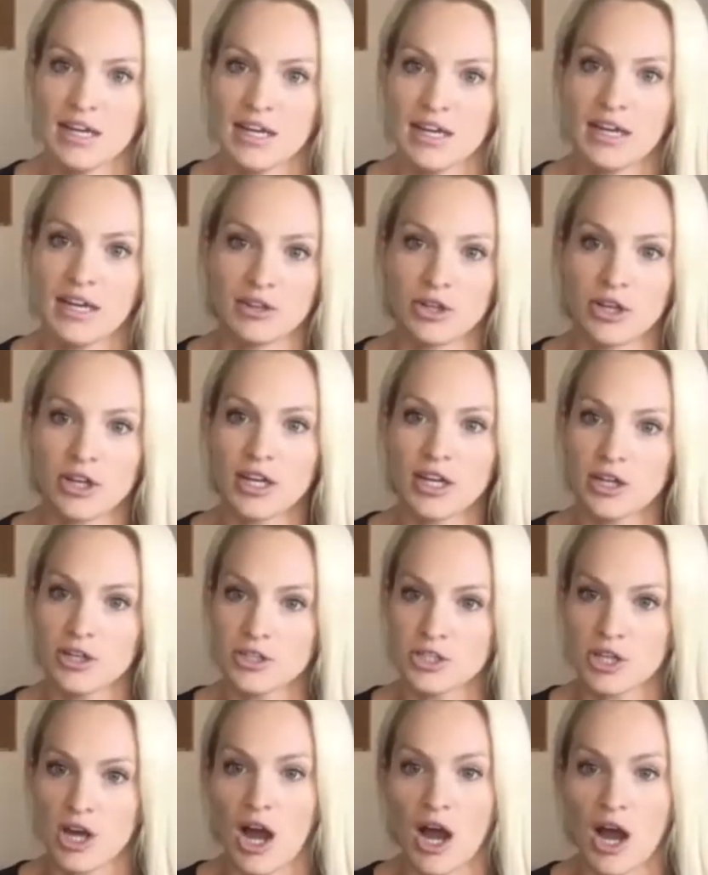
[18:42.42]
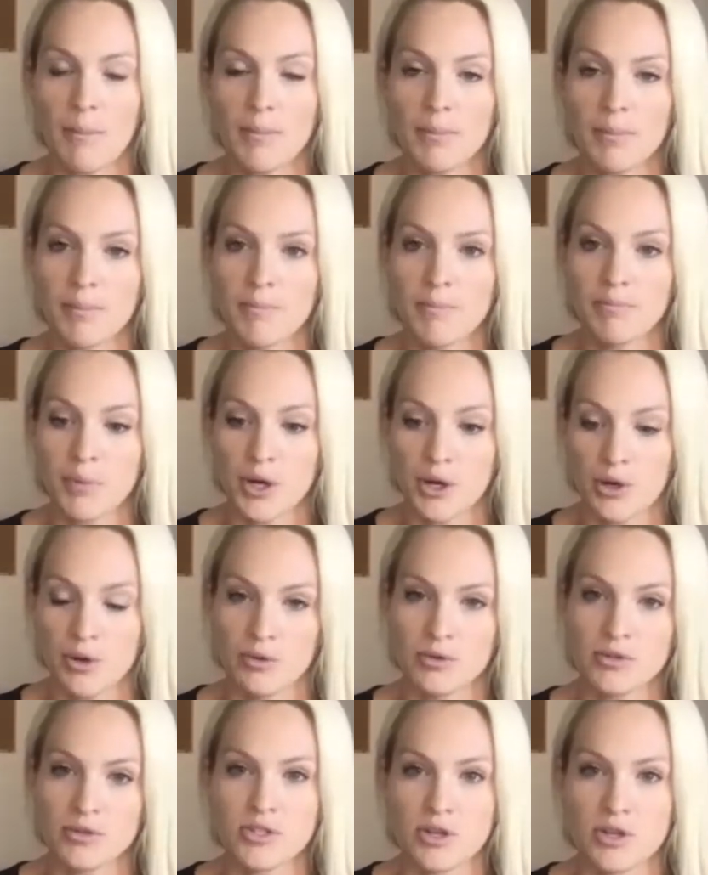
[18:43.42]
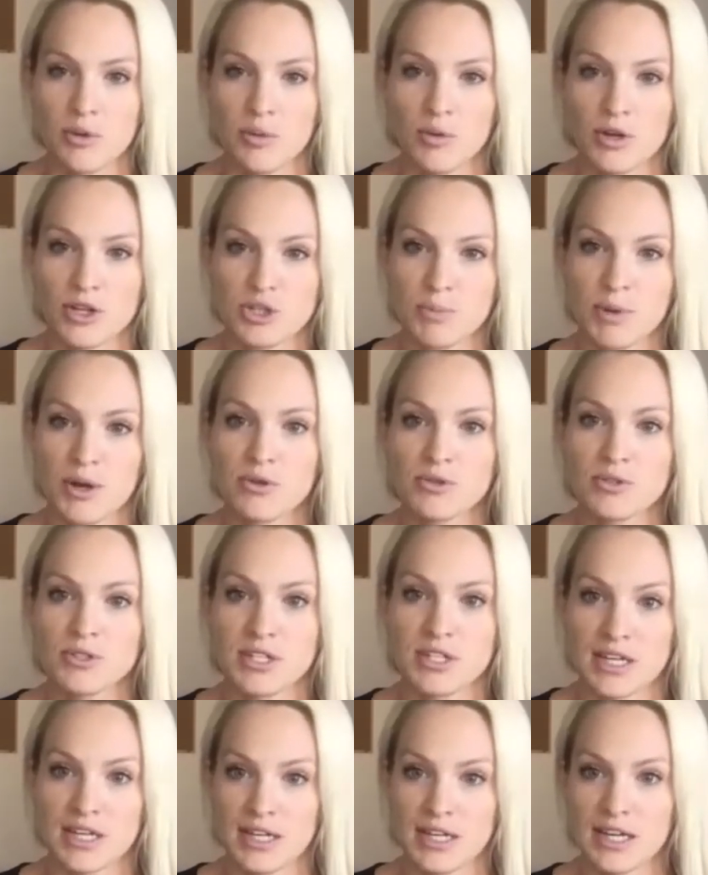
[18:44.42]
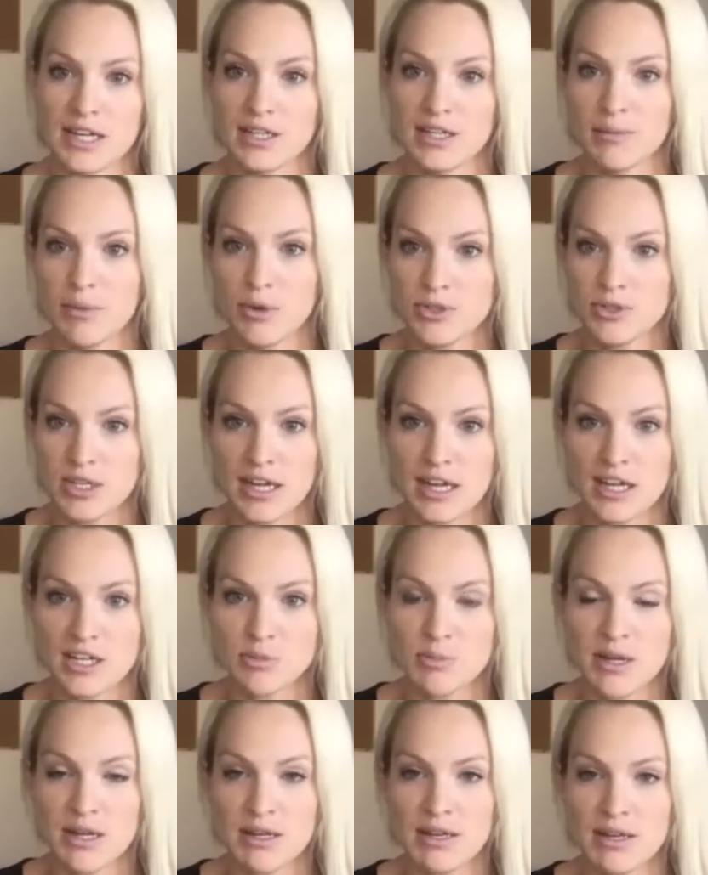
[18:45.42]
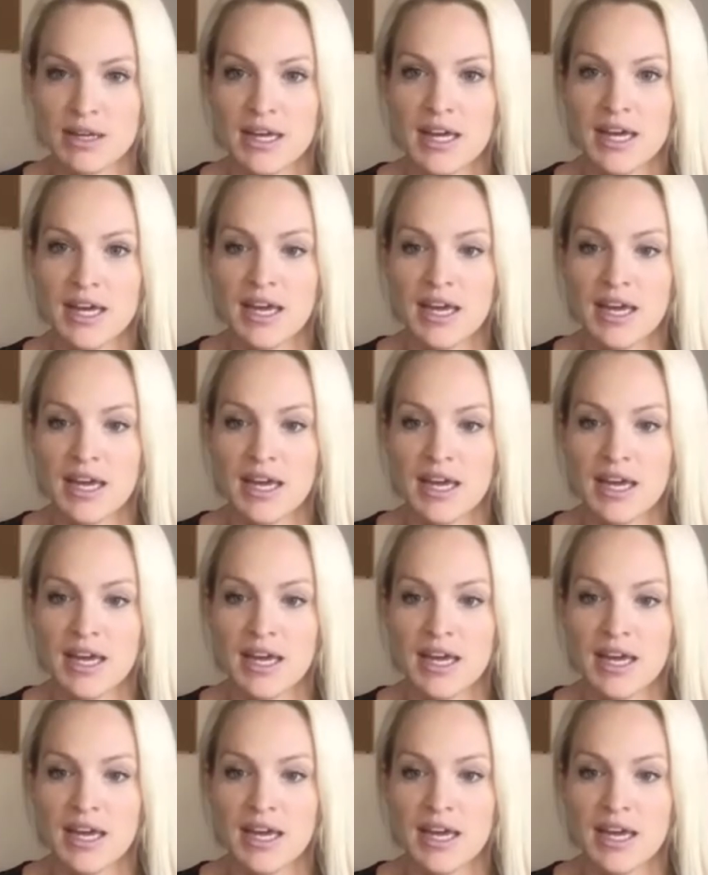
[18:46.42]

and look at your top posts. So, which post did get the most engagement?